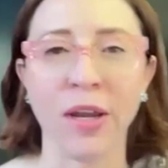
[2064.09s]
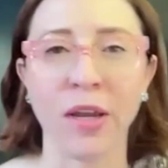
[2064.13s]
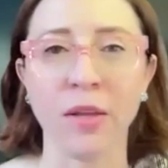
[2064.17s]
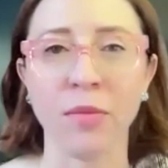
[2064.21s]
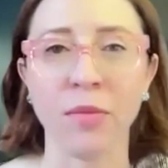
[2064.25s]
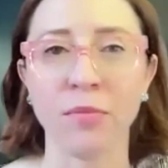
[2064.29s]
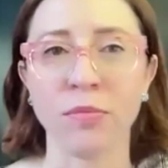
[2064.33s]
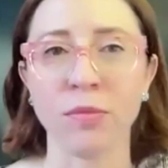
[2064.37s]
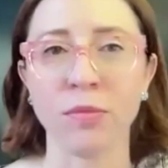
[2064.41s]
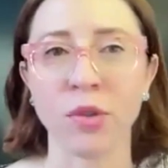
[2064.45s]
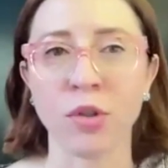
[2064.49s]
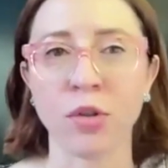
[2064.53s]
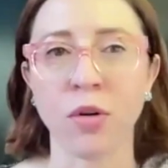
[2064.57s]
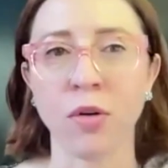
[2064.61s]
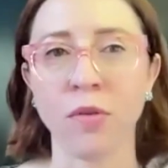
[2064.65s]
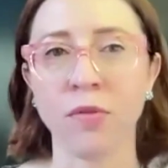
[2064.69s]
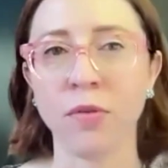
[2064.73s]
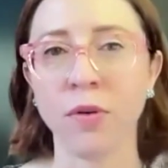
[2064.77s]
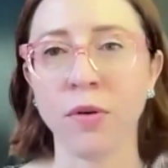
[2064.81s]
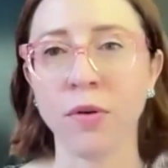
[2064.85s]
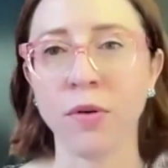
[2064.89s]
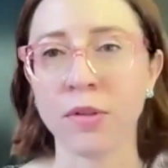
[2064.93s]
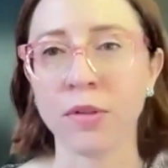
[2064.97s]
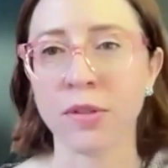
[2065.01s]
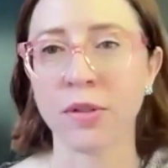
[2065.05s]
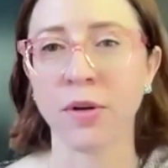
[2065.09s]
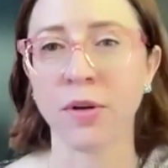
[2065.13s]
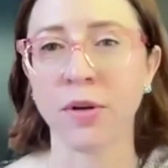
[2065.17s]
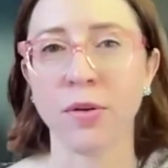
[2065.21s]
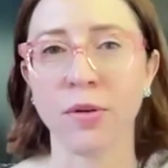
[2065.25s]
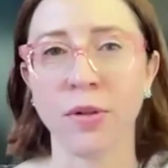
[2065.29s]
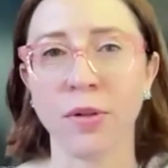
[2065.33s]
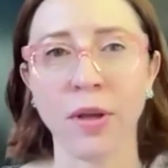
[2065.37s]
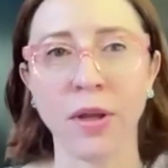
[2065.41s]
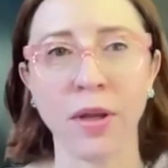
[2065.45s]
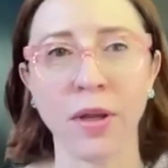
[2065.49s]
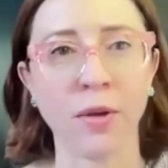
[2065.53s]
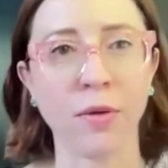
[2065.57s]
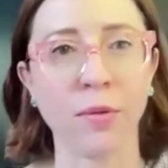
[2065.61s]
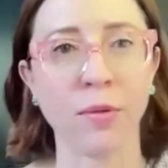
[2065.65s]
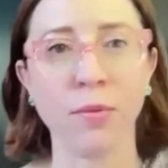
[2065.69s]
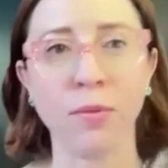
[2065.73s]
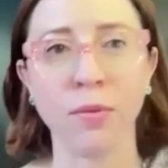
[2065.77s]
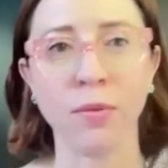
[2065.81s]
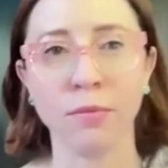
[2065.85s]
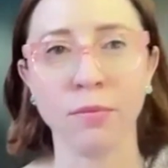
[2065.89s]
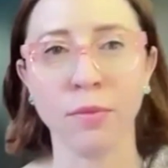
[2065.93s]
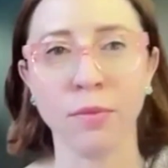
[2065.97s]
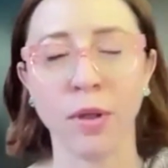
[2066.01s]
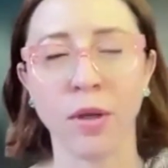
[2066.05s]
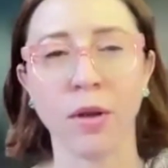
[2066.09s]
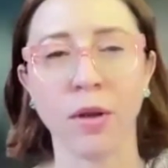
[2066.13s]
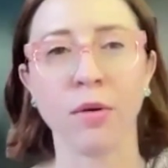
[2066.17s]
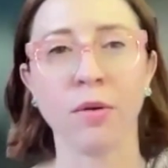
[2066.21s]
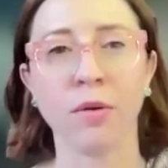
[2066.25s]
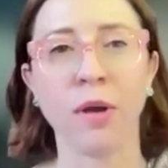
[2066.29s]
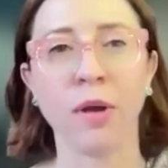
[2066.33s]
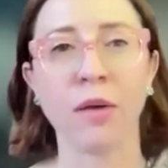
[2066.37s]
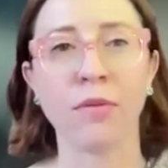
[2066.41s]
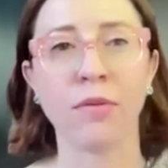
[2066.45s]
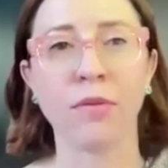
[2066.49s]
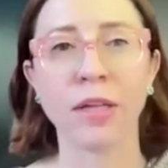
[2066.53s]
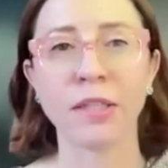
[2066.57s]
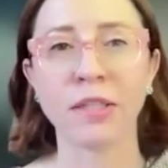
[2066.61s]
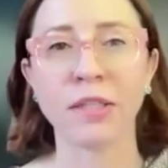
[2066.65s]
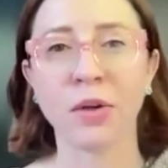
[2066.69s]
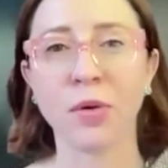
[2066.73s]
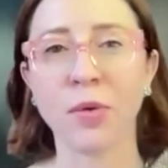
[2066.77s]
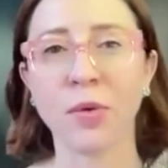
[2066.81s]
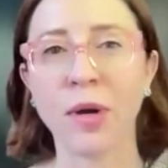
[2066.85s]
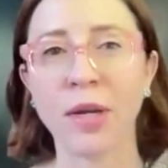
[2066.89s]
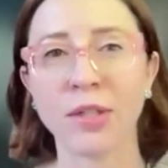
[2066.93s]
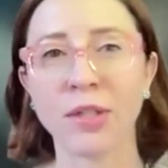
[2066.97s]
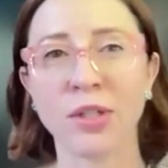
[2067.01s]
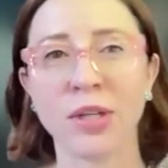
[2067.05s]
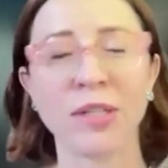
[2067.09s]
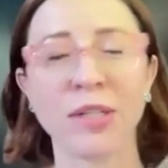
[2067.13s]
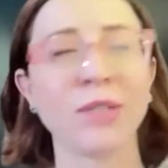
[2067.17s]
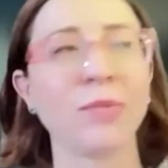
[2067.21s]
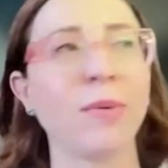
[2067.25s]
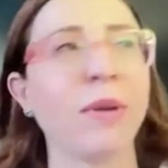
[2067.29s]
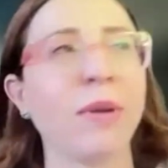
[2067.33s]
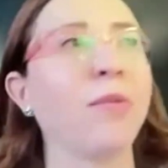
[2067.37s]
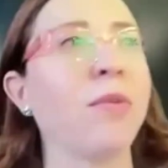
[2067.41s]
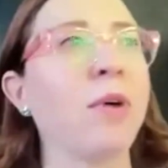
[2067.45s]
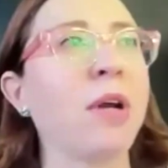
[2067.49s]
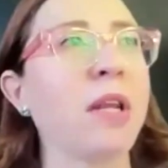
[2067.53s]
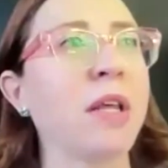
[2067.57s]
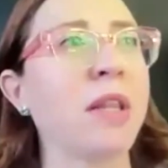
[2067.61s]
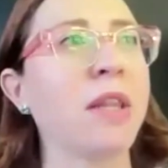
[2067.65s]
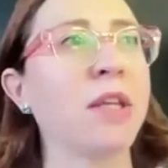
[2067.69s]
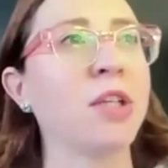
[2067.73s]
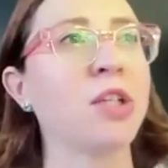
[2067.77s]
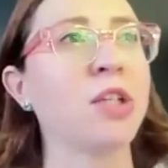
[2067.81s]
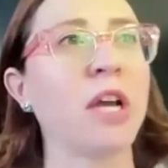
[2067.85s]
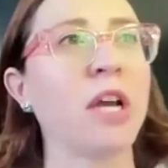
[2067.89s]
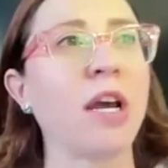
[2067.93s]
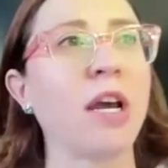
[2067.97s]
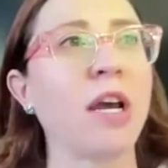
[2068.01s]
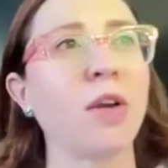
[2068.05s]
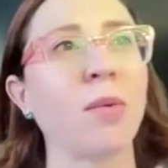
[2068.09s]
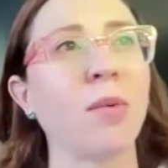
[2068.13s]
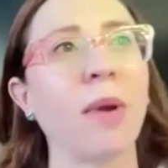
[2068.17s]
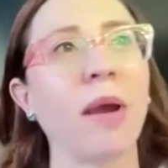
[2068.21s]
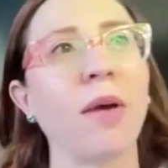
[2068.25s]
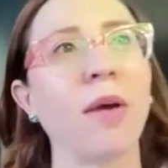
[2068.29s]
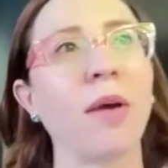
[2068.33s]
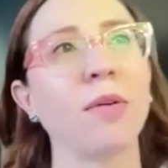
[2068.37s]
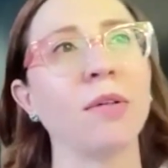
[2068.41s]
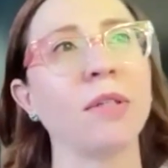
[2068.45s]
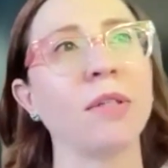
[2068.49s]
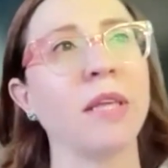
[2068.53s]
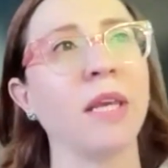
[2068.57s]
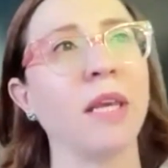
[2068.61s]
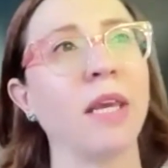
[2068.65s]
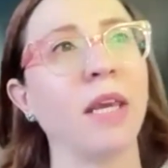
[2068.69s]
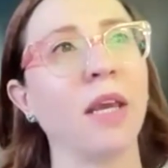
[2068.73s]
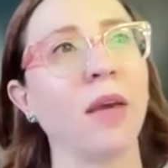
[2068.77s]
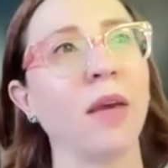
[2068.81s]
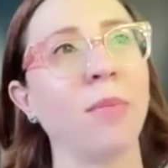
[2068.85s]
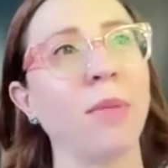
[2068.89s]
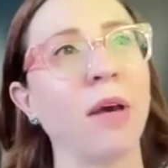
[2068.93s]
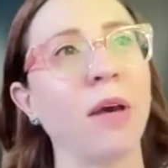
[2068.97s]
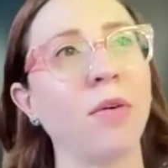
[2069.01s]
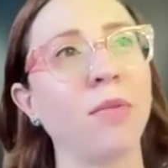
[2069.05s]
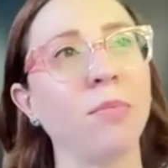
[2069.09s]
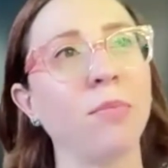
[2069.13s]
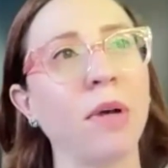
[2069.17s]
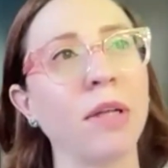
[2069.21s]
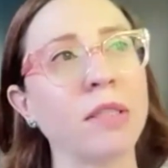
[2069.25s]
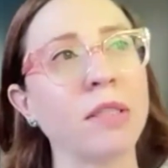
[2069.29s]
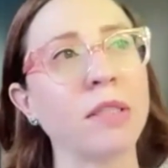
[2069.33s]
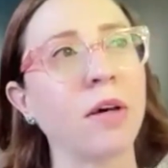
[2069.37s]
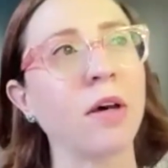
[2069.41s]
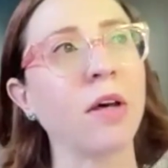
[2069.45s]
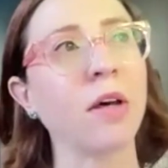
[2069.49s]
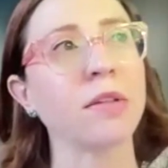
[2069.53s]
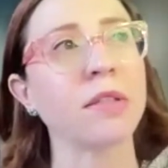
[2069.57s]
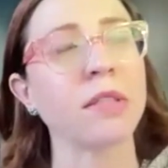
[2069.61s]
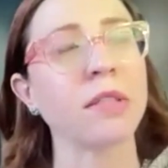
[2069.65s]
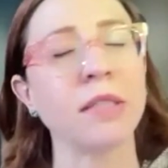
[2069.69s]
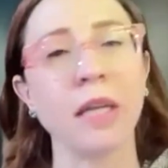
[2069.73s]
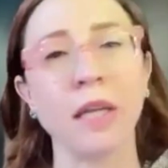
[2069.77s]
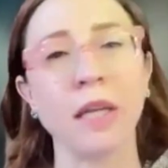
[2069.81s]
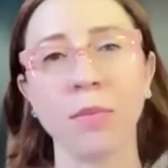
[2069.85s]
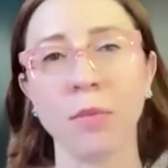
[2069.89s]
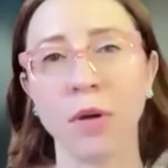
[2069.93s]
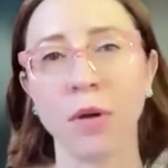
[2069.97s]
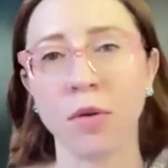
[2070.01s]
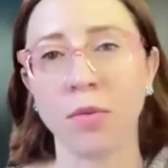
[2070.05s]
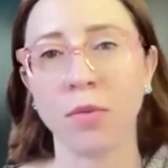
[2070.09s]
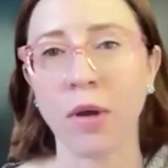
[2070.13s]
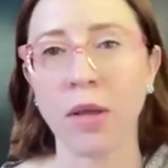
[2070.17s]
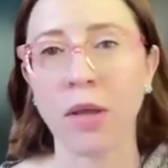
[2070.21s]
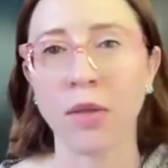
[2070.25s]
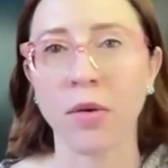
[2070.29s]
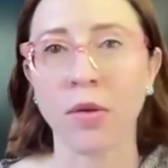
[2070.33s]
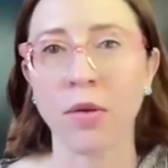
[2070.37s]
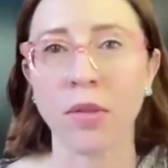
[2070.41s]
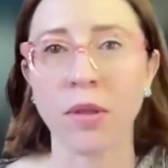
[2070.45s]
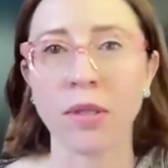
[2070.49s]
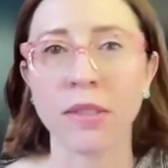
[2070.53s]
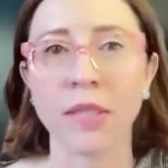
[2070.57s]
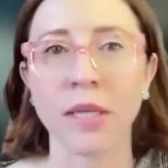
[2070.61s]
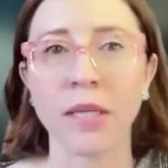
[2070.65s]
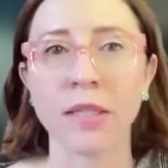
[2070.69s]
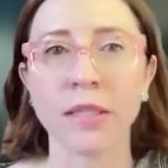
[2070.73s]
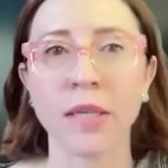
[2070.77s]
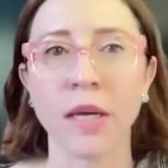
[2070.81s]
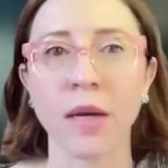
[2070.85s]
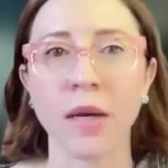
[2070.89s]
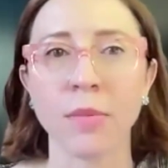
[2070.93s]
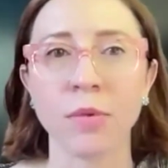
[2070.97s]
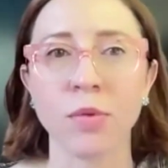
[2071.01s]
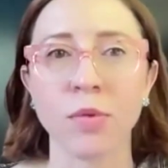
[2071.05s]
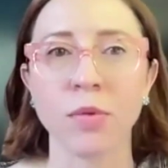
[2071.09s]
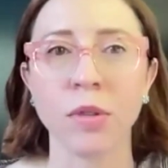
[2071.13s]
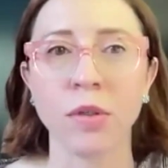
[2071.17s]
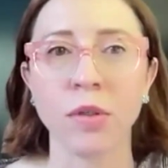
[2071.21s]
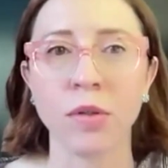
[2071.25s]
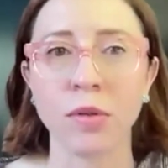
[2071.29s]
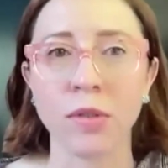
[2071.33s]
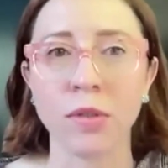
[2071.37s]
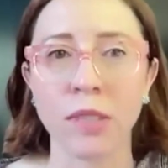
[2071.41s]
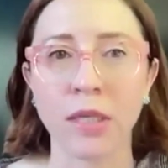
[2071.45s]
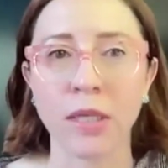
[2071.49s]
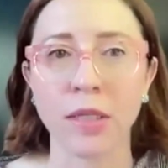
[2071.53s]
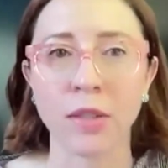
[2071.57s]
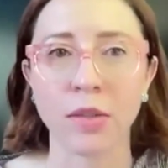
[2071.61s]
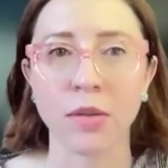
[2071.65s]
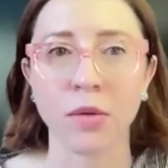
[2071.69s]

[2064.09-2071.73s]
I'm sure folks are like, you know, have lots of questions. We have one in the chat around thinking about mental health stigma and whether this has helped reduce it.